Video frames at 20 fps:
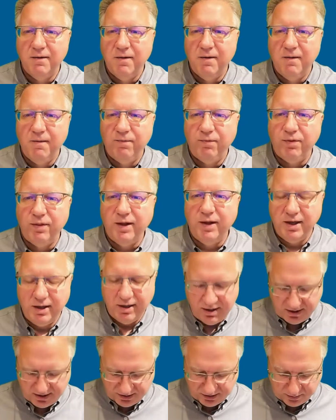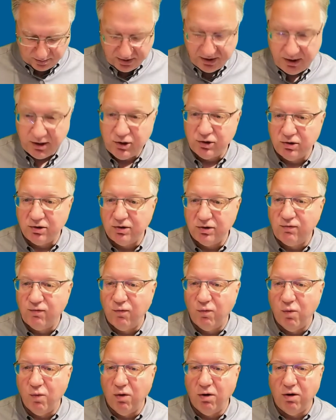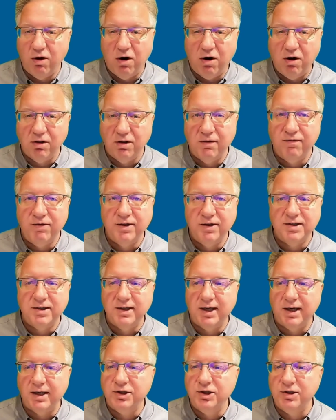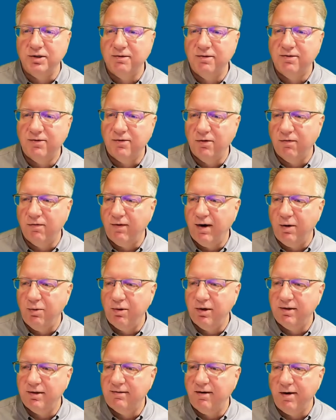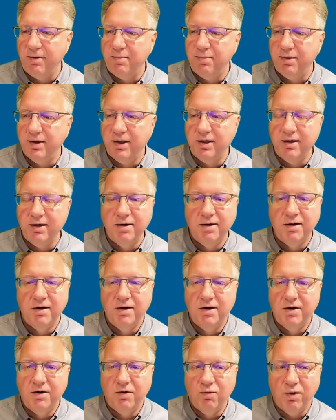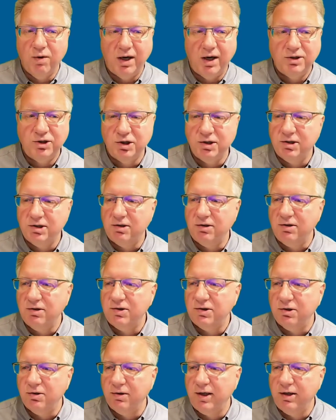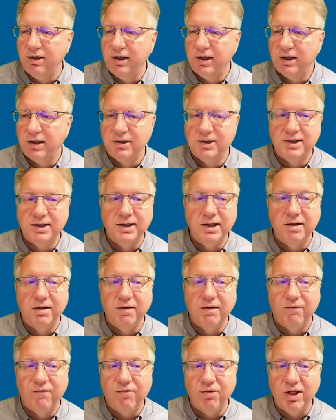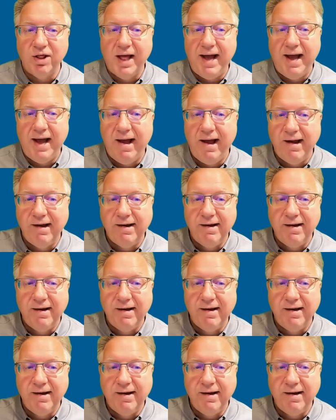the pictures for all of the sections. So if I were to type in Rochester, so here you can see the flag